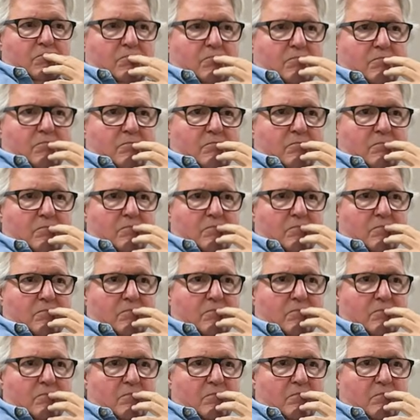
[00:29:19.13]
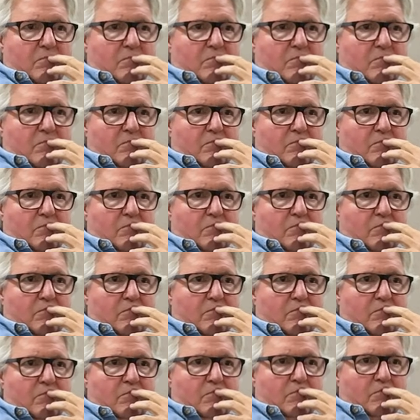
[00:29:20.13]

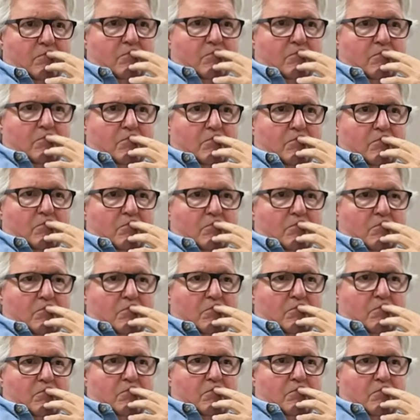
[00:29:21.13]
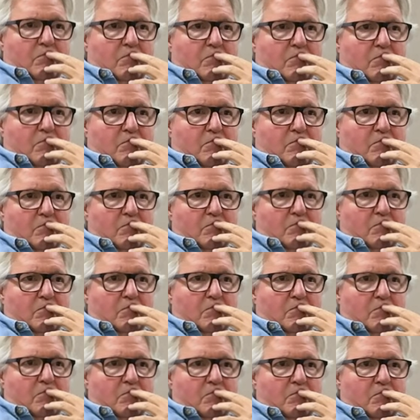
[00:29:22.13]

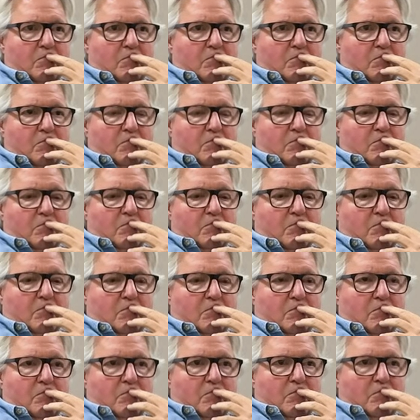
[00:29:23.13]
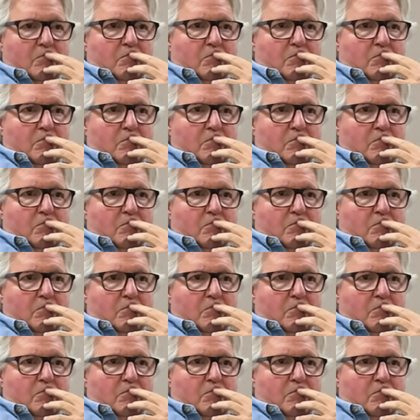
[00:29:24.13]
(silent)